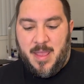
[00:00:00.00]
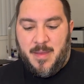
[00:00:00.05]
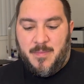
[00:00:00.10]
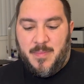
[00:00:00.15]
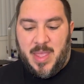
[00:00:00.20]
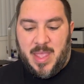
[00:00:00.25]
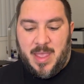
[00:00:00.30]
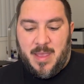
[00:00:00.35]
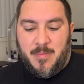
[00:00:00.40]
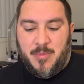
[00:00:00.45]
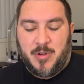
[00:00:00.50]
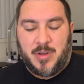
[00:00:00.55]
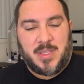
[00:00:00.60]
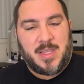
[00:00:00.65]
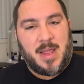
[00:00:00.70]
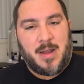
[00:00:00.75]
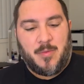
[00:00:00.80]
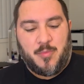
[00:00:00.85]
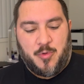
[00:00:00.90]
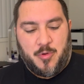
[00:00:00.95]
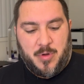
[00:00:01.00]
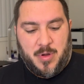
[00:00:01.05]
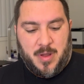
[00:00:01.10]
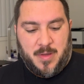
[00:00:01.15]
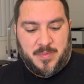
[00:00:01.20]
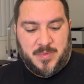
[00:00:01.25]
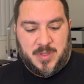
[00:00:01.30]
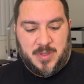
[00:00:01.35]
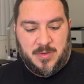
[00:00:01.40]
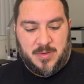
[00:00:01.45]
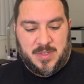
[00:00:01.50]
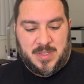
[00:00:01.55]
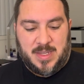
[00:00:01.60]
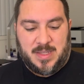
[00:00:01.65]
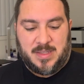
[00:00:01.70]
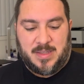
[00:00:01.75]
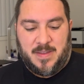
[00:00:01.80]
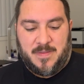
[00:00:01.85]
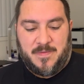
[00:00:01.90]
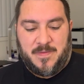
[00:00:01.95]
Being able to teleport up to
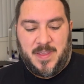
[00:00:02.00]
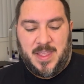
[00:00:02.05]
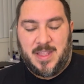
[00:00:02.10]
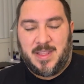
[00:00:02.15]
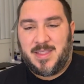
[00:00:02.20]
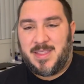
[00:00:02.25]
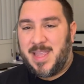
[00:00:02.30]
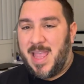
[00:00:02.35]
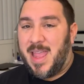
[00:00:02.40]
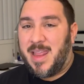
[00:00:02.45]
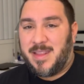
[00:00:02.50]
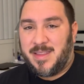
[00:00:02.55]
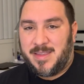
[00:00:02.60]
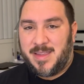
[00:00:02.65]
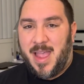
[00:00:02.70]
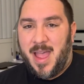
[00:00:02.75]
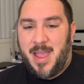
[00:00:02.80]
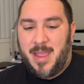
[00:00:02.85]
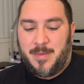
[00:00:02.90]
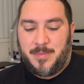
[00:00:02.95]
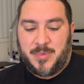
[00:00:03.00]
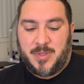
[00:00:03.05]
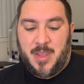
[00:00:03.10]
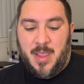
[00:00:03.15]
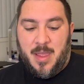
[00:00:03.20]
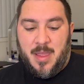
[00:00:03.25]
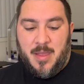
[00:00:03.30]
60 feet 10 times